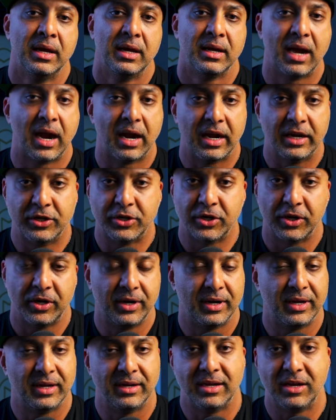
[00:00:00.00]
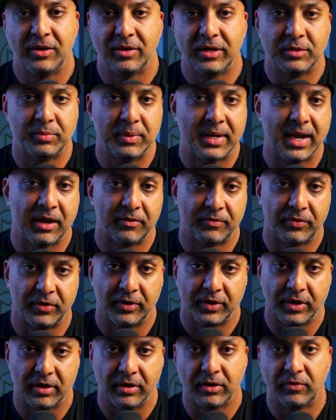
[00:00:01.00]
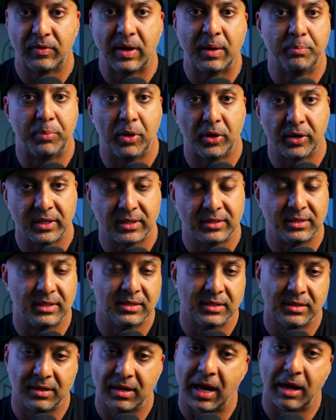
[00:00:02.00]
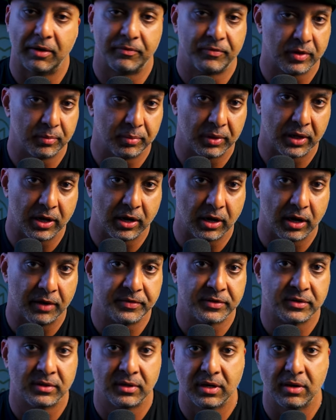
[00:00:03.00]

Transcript: Got injured, and, you know, he's been out for, you know, a great bulk of the season, out for the playoffs.